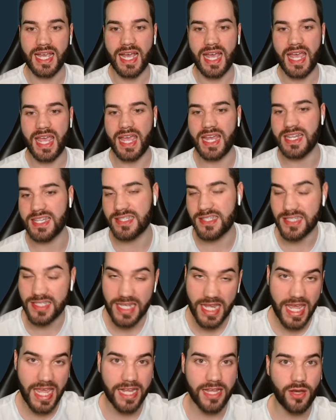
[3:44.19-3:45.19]
and
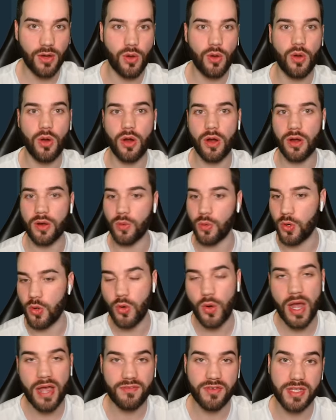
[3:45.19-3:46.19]
Stake or
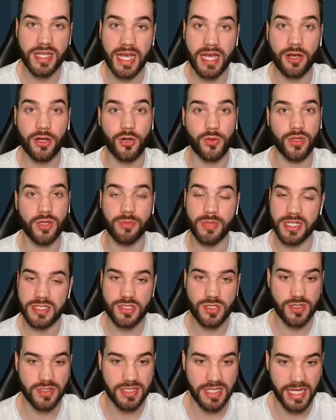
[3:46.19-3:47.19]
whoever the algorithm, let's
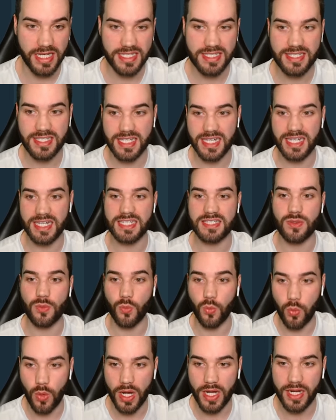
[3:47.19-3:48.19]
just say, sees
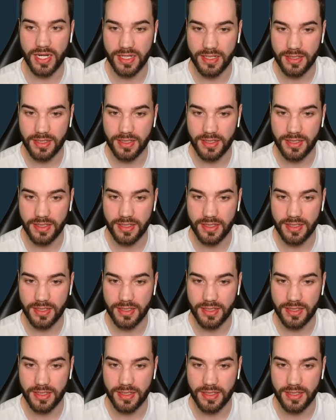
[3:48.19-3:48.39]
what